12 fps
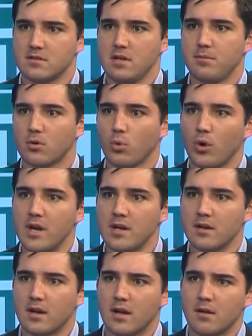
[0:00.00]
Libra
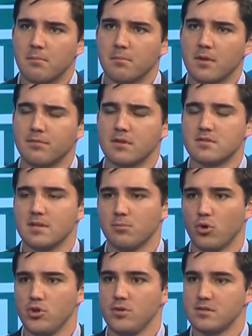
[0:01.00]
coin, if they see
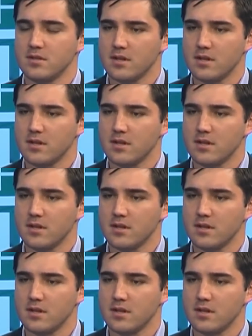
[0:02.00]
more use in